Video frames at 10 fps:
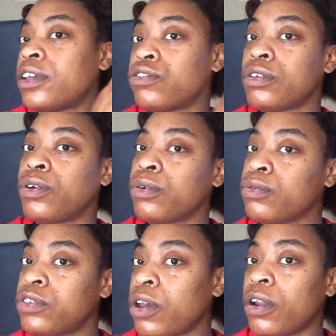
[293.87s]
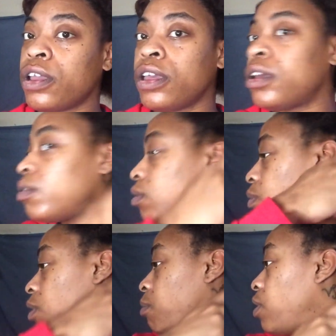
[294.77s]
at your local Target
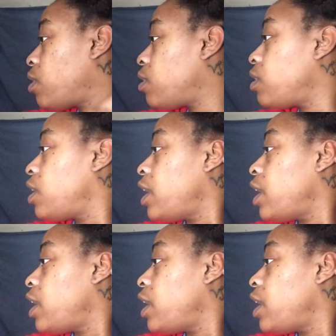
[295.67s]
or Walmart.